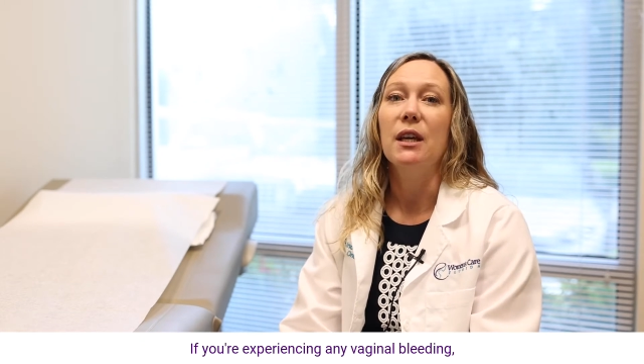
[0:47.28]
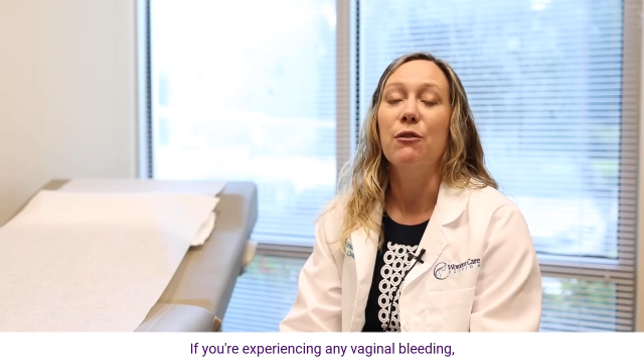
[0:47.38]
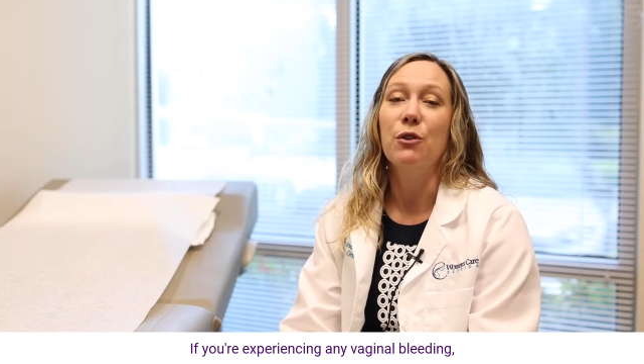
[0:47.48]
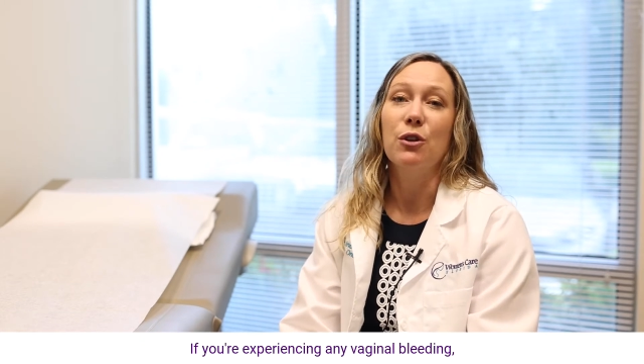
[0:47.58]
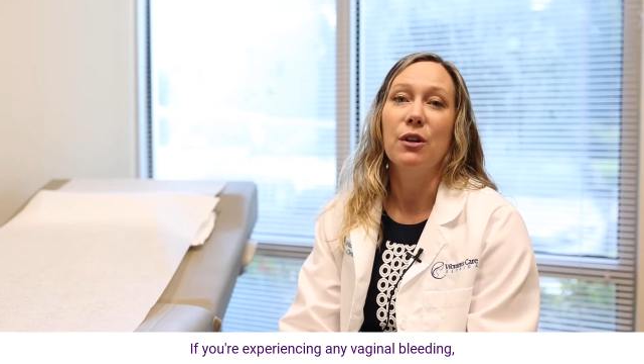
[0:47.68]

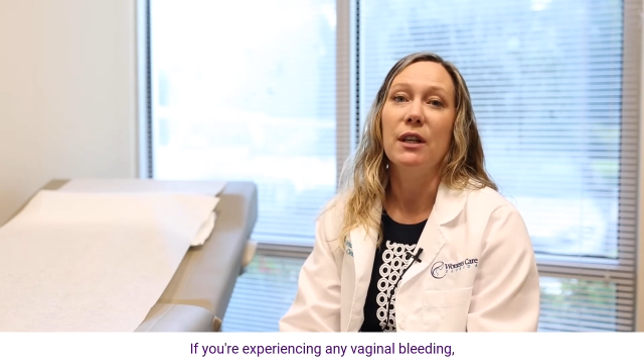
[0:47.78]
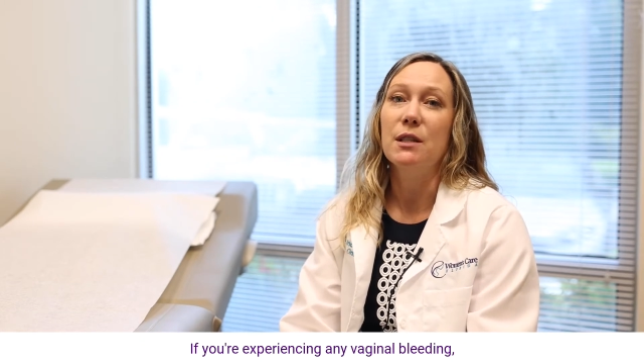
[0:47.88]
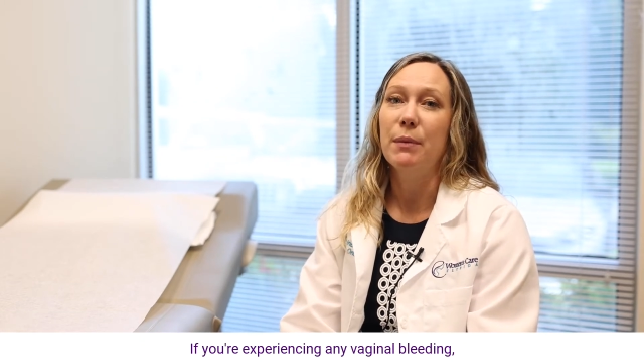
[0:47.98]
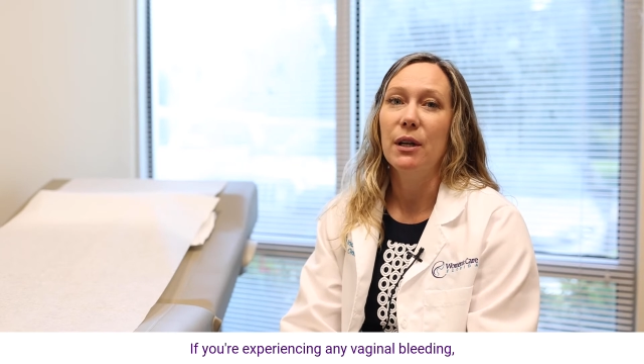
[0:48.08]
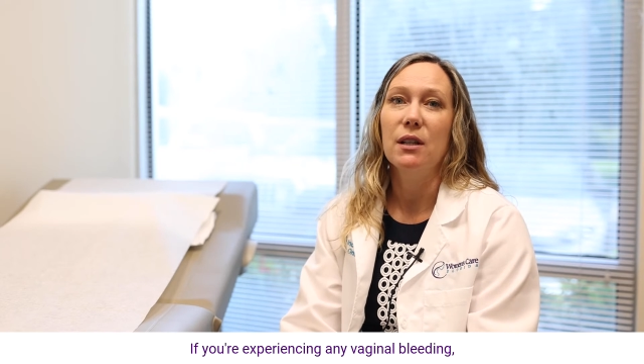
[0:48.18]
If you're
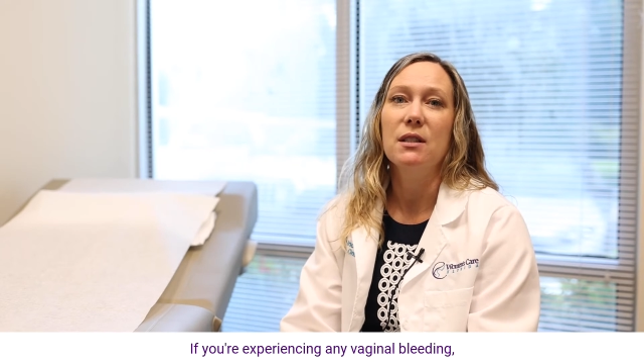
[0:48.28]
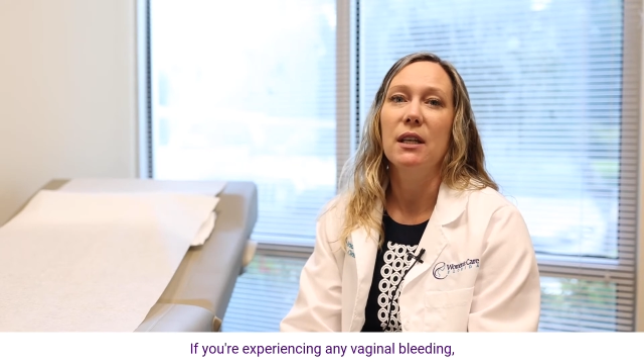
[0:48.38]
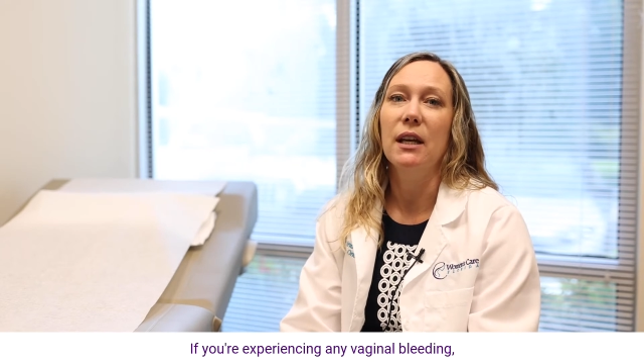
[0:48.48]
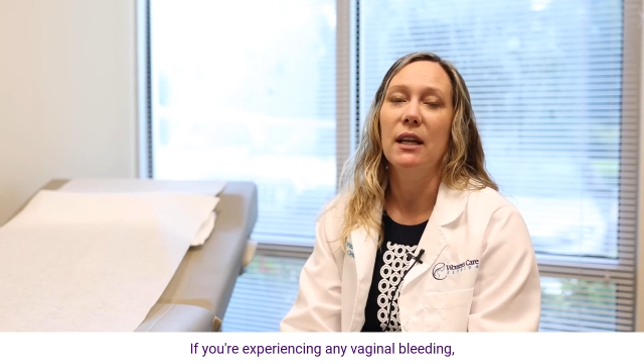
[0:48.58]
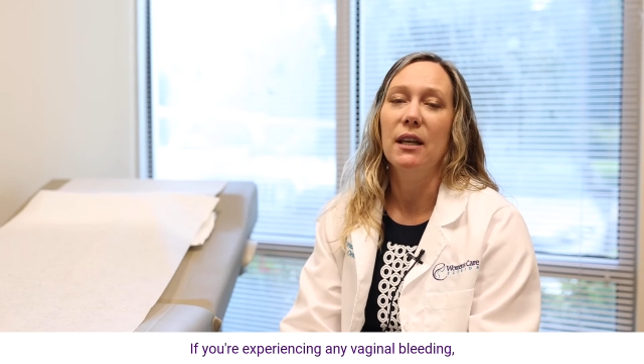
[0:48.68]

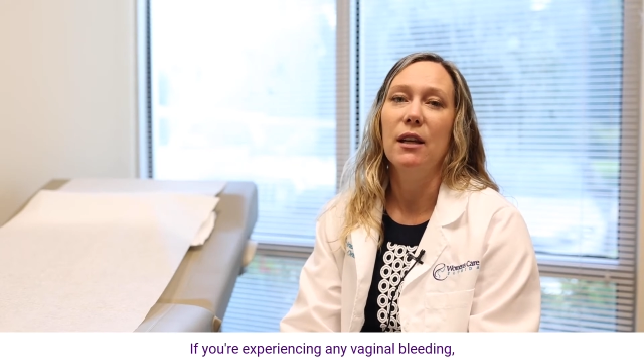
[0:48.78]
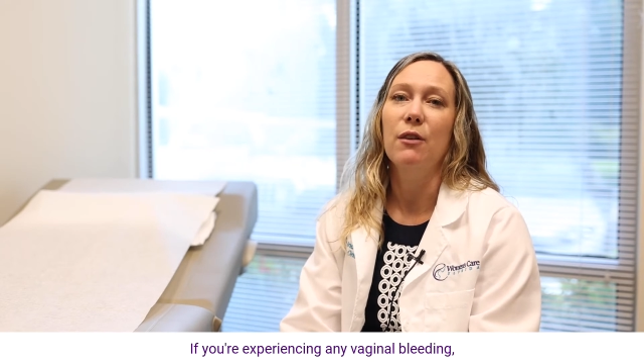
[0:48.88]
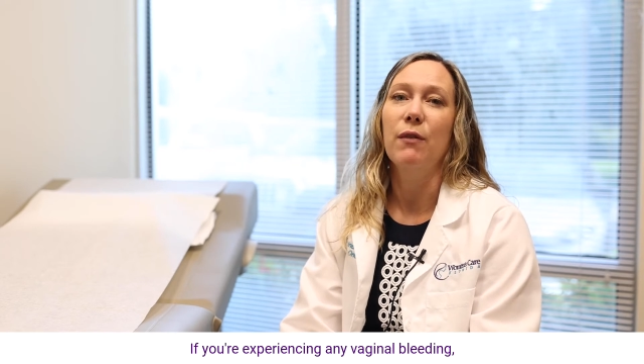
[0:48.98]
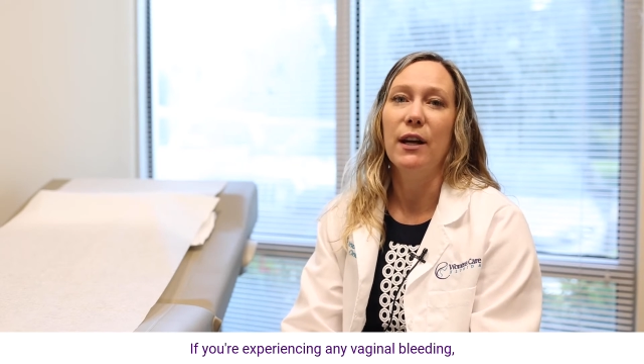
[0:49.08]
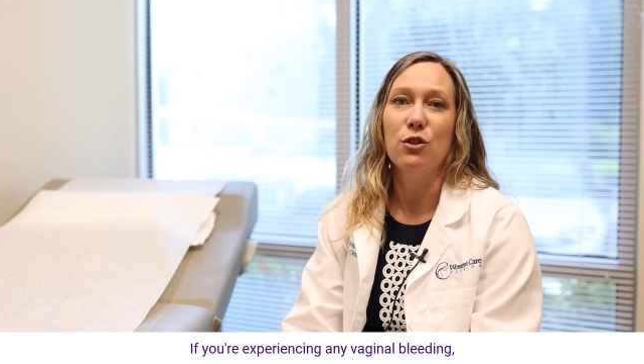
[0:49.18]
experiencing
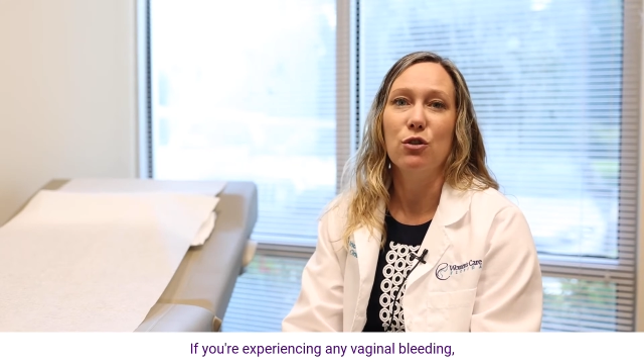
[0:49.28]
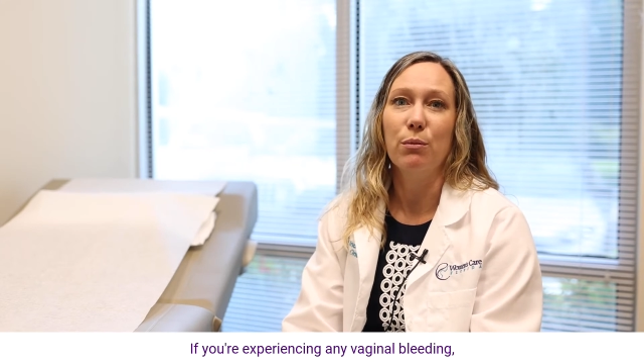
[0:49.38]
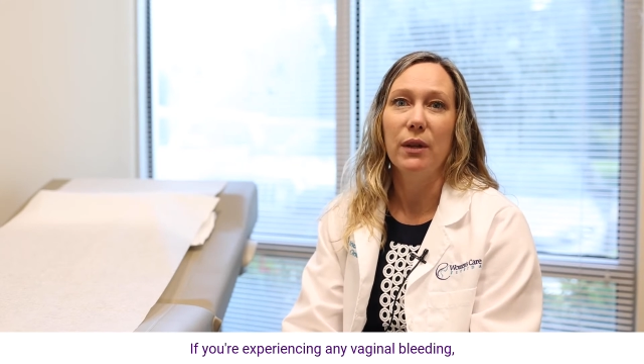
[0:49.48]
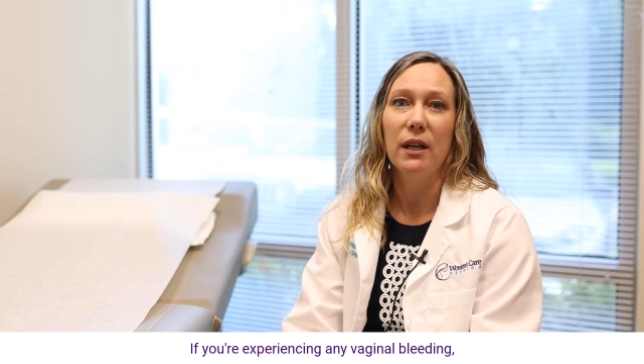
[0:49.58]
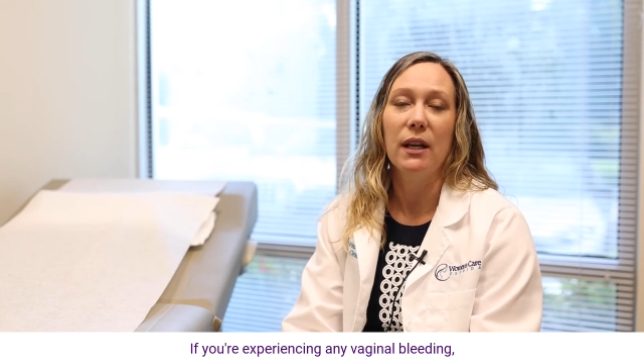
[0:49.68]
any vaginal
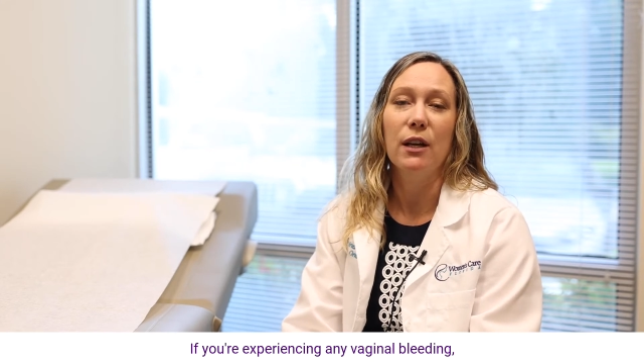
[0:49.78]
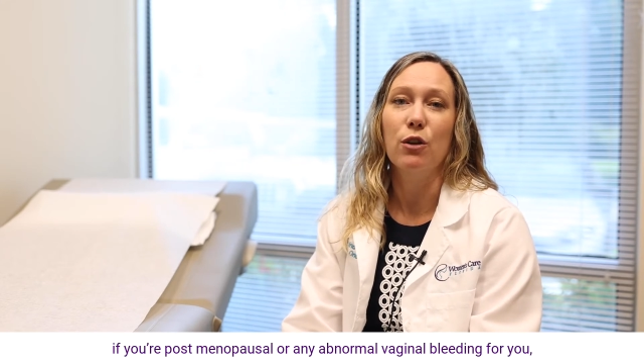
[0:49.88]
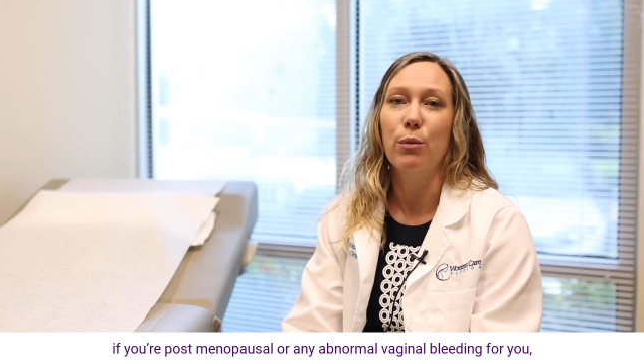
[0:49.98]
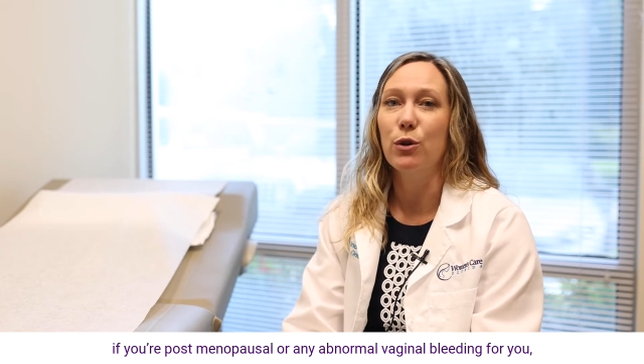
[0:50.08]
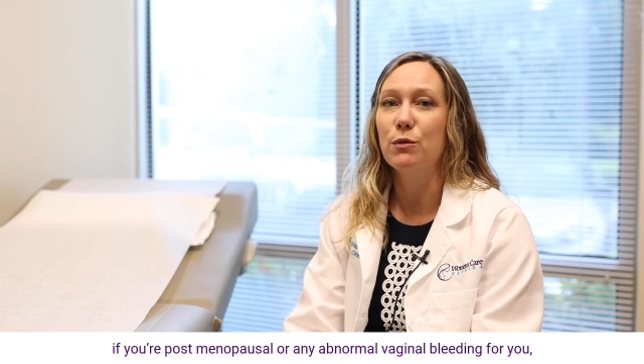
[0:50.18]
bleeding in
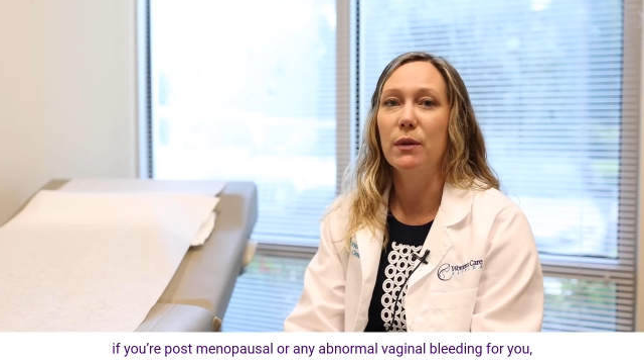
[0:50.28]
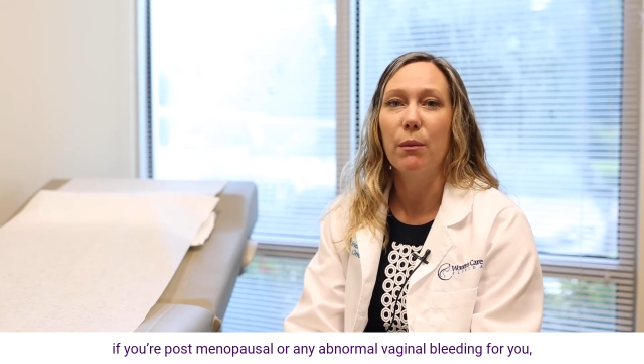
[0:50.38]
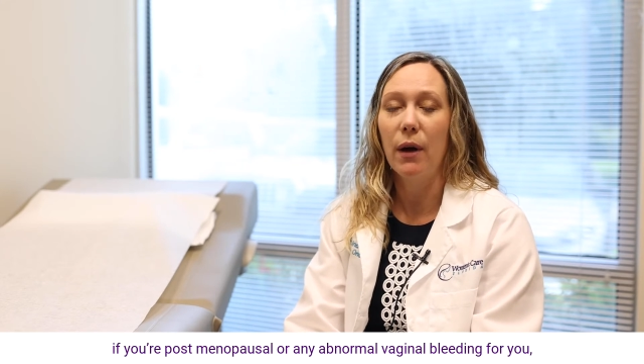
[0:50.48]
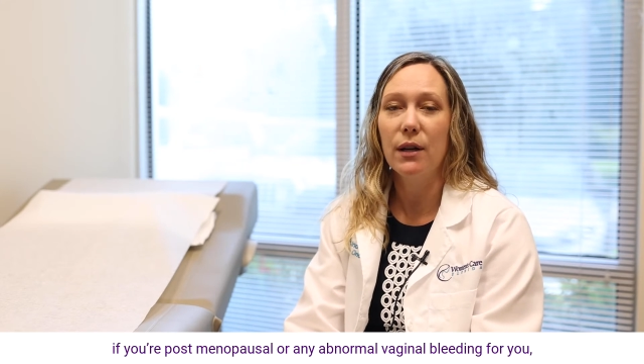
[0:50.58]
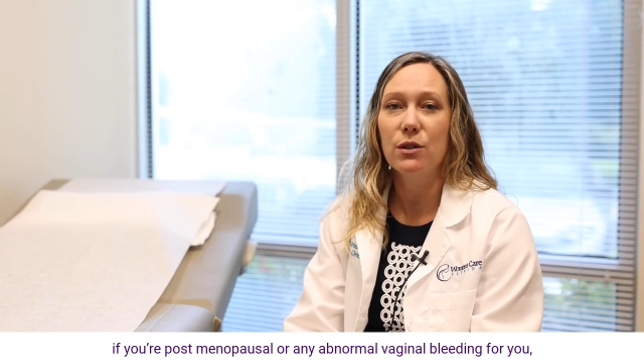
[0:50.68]
your
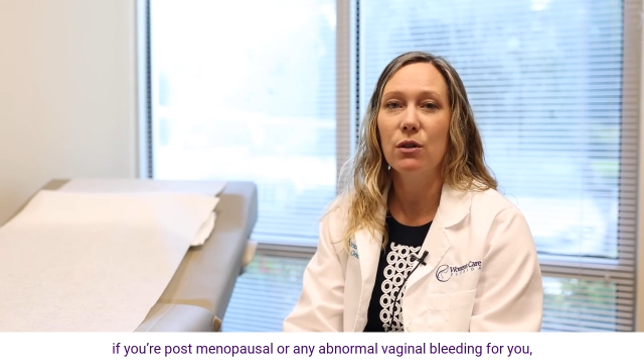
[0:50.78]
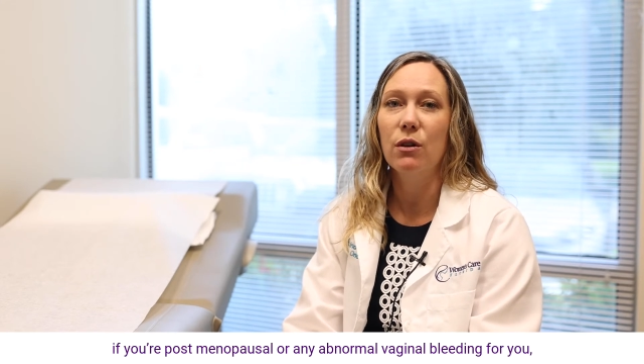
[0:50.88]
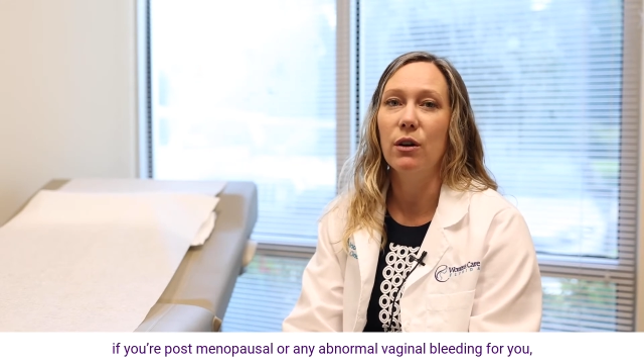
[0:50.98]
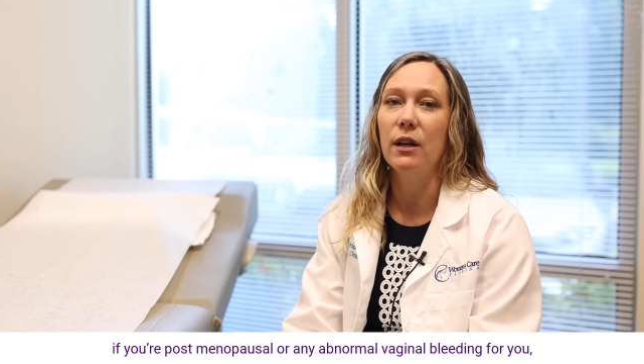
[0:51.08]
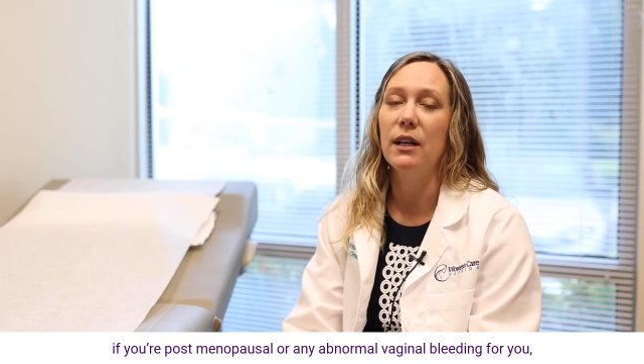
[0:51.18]

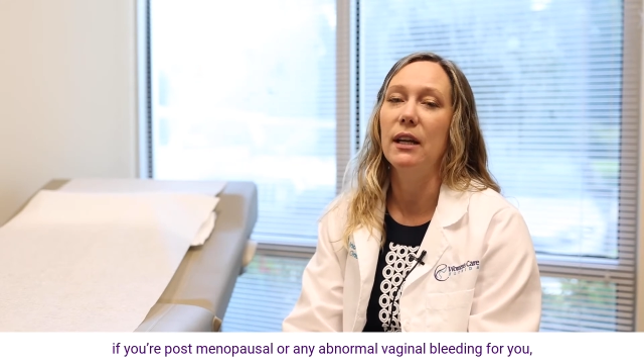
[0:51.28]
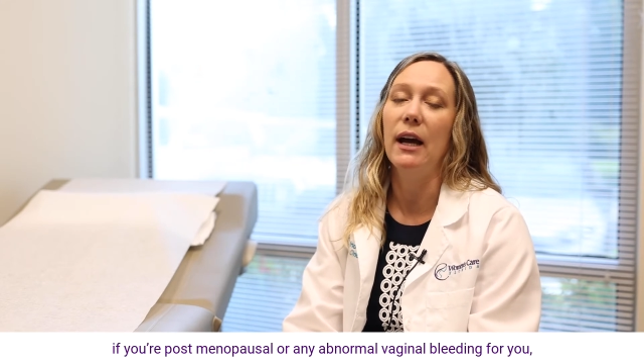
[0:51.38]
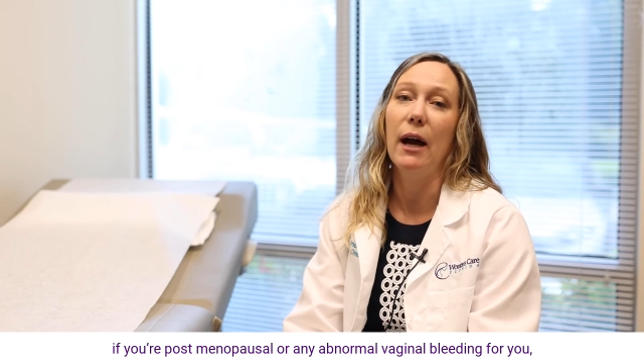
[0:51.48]
postmenopausal or any